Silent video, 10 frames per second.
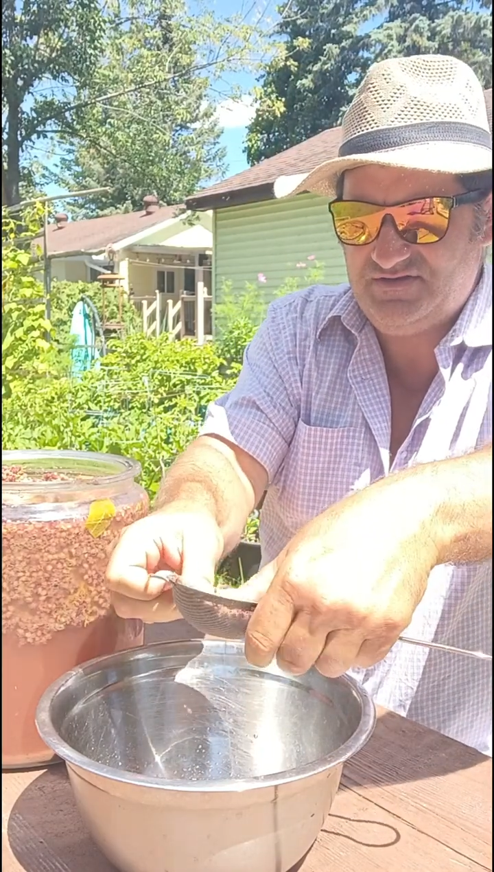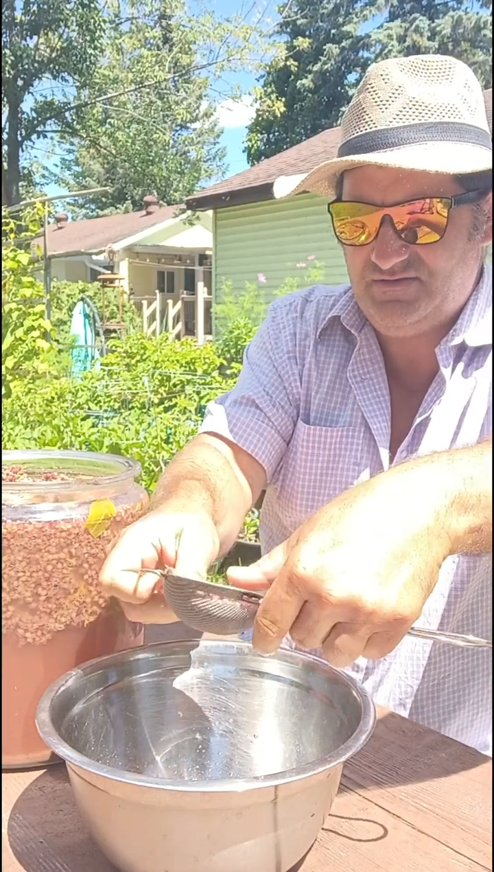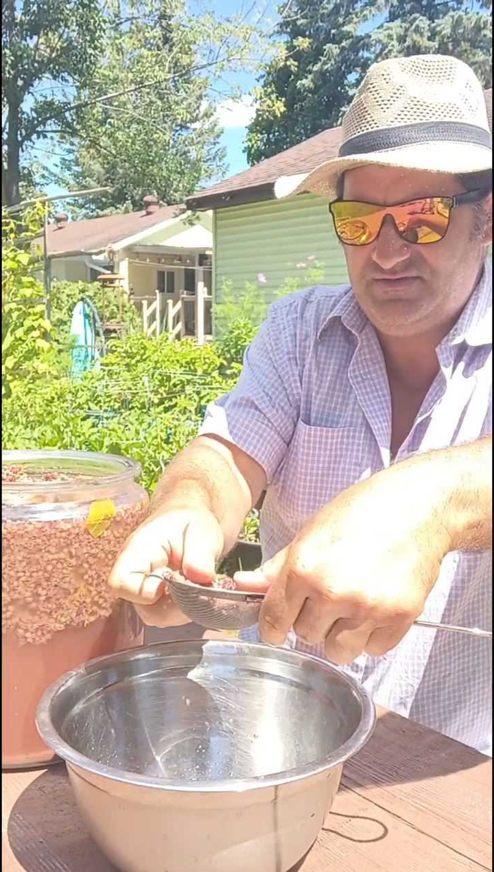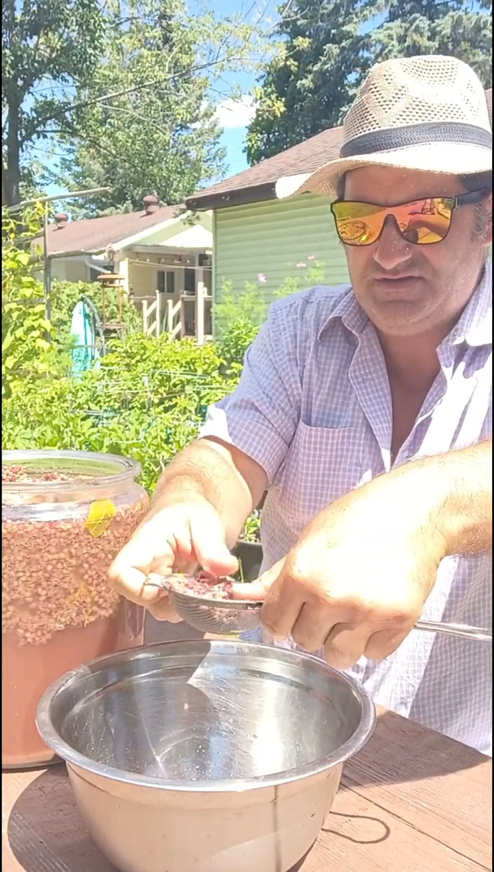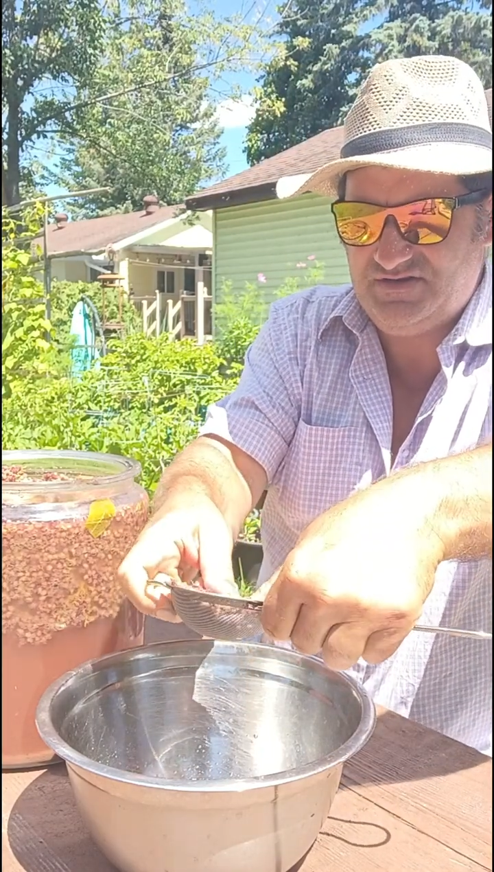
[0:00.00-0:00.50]
so
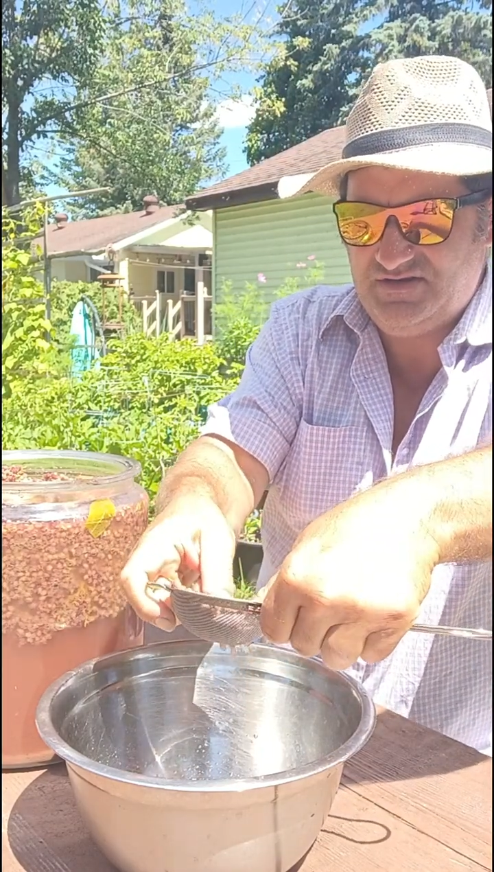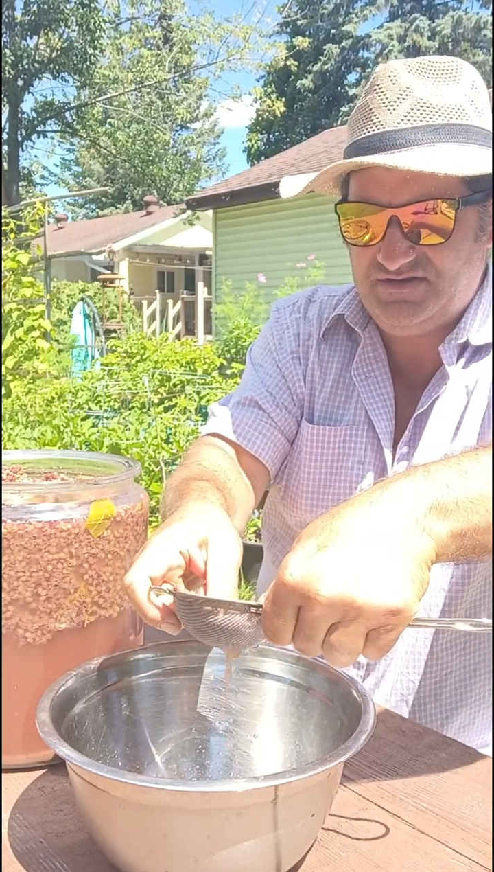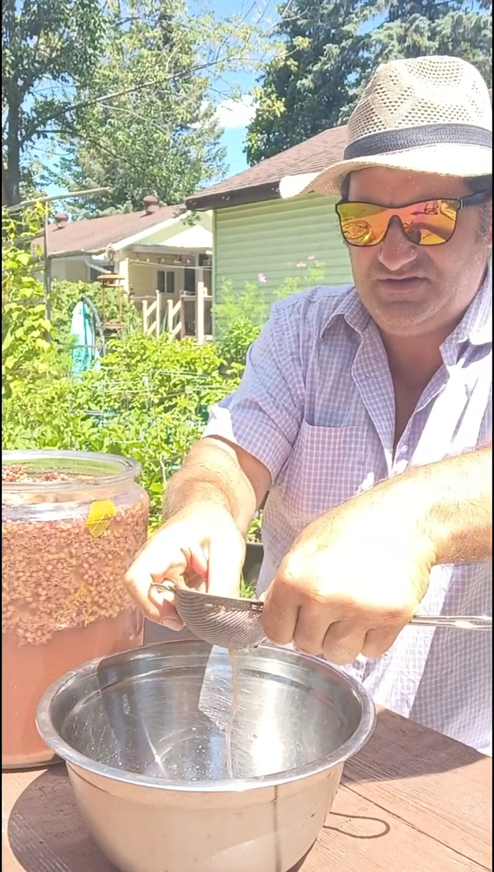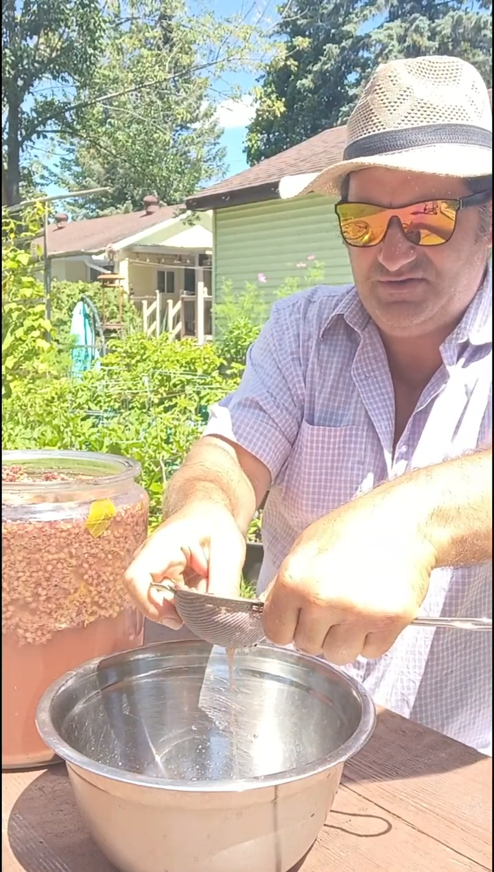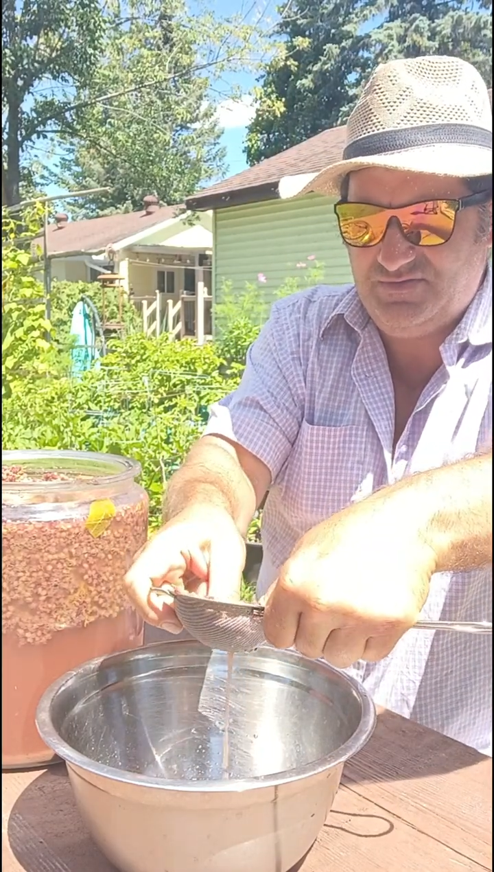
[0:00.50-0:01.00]
I'm just going to
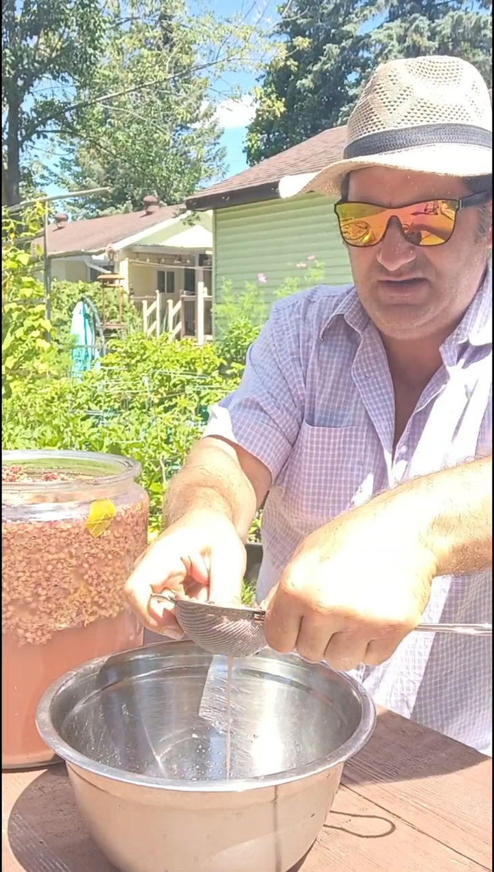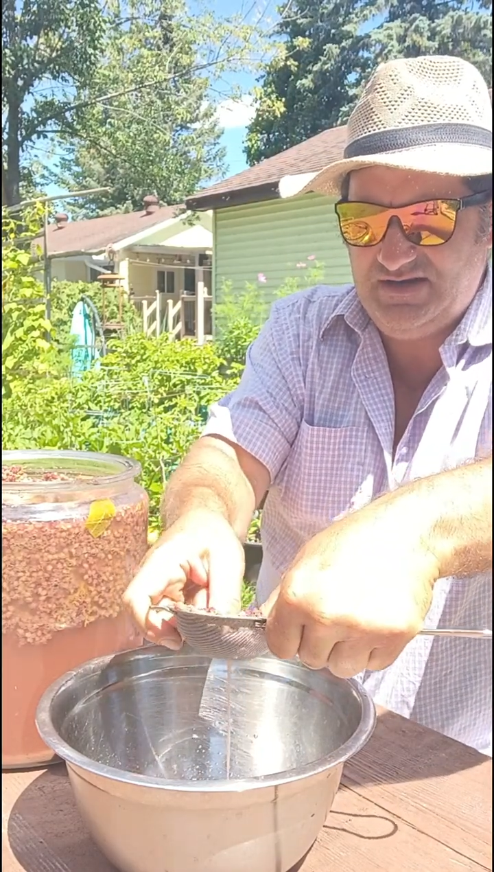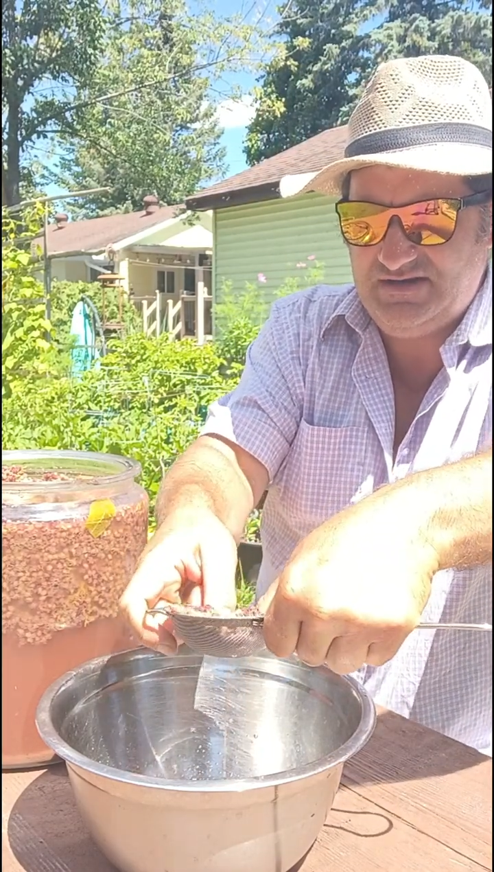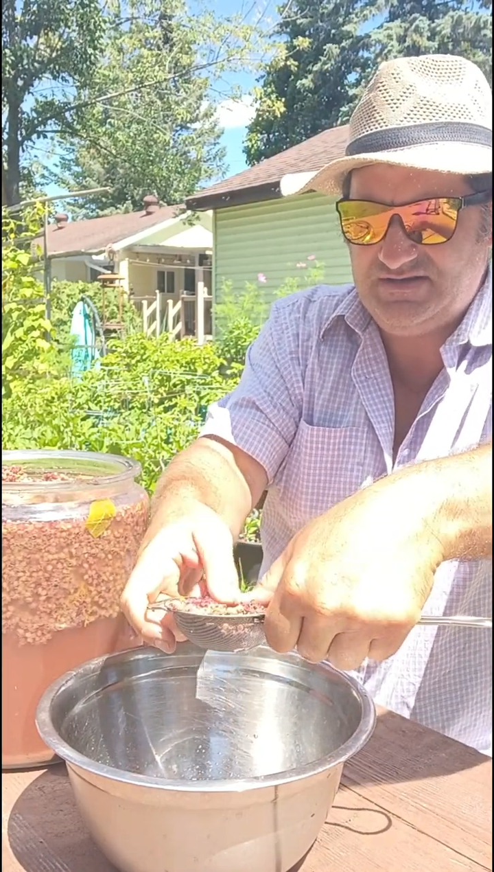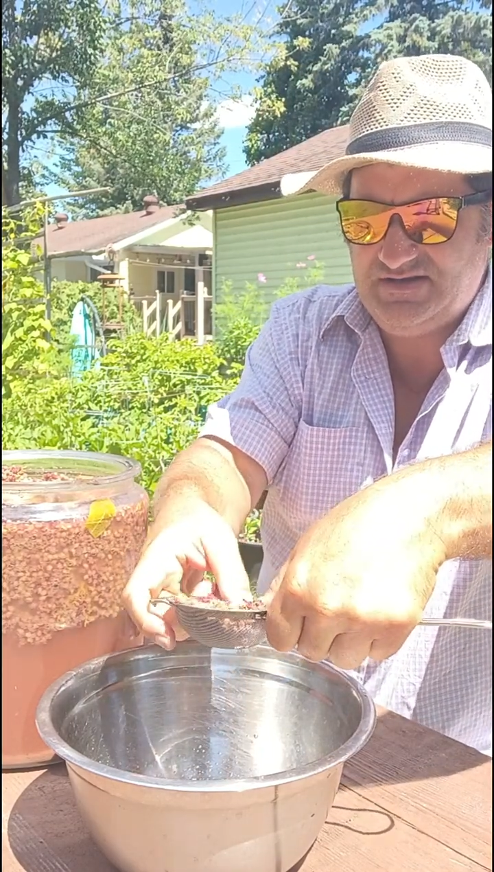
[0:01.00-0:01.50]

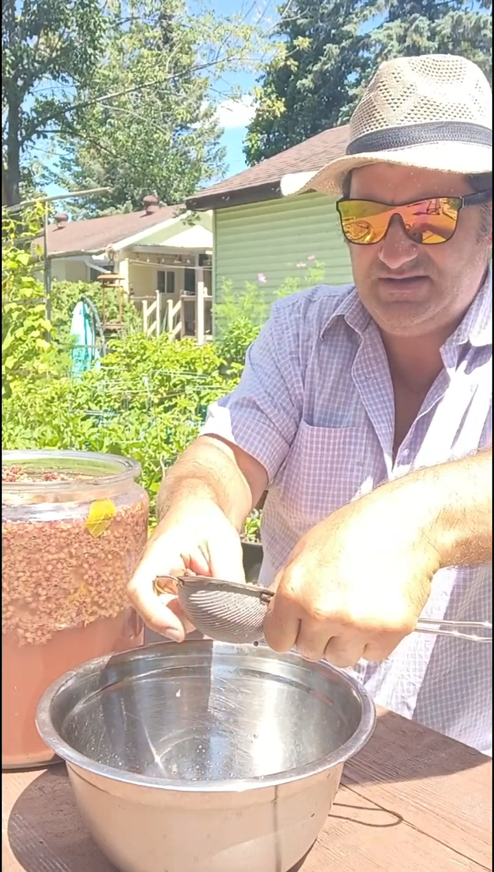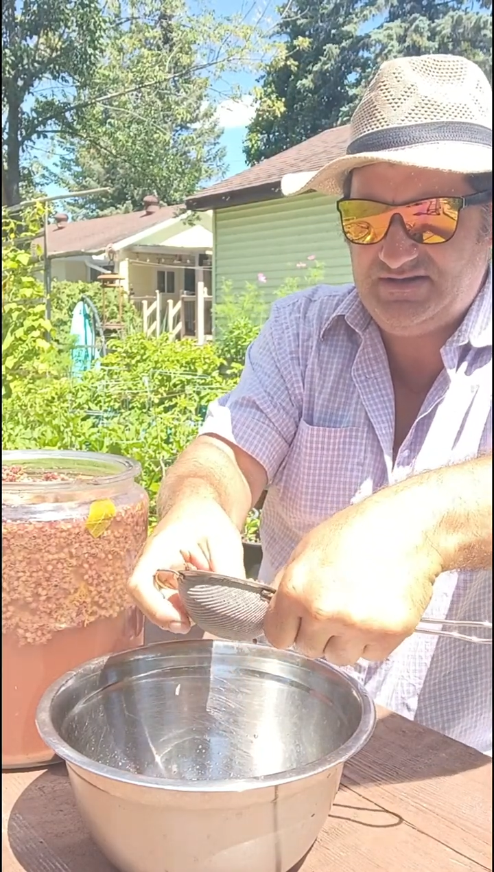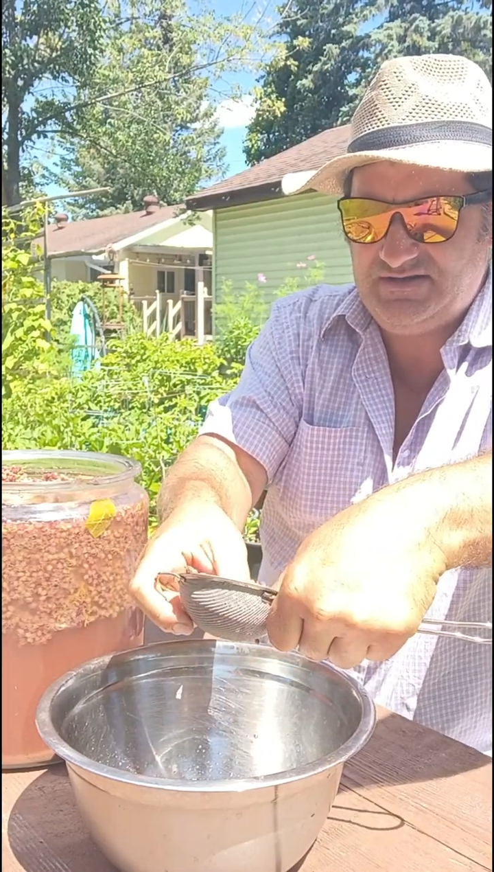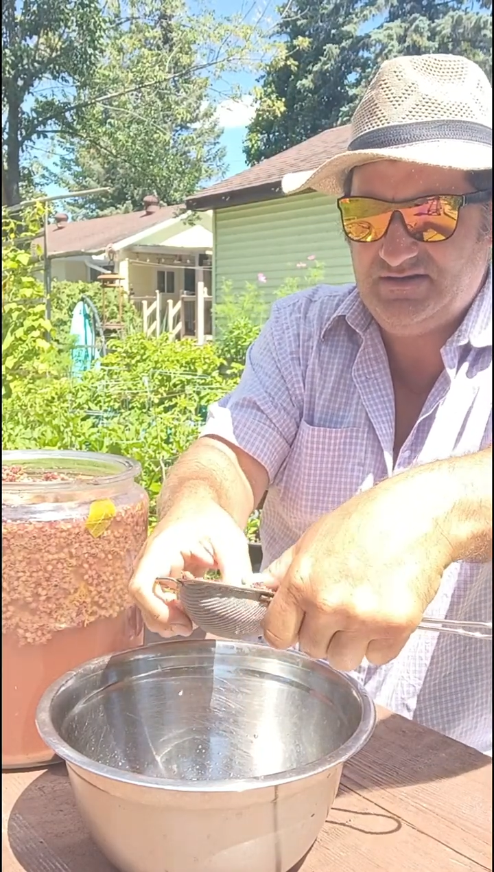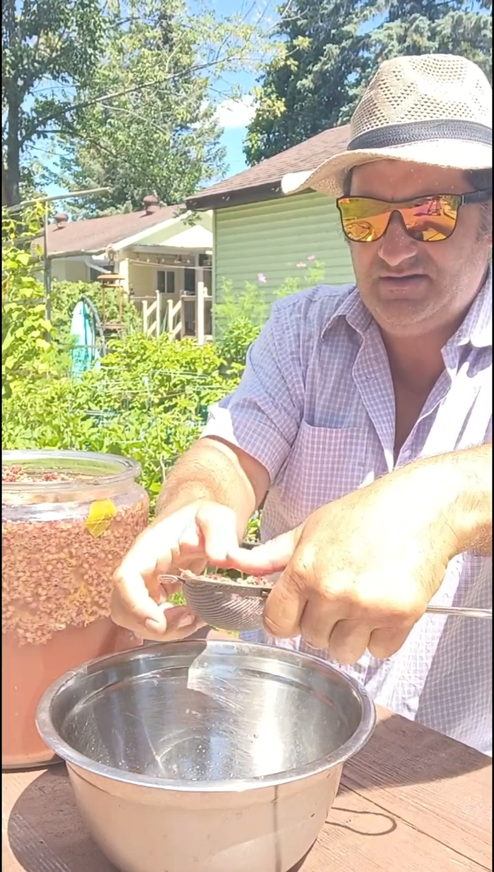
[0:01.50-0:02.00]
squeeze
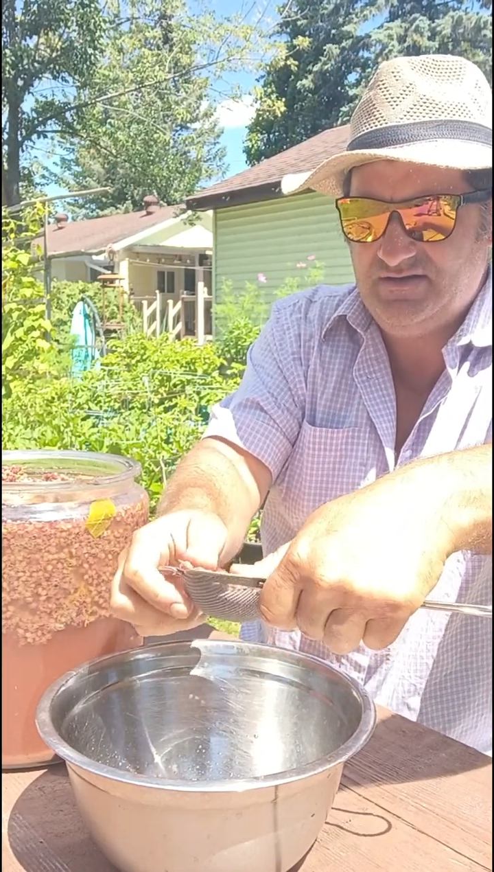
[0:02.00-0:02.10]
this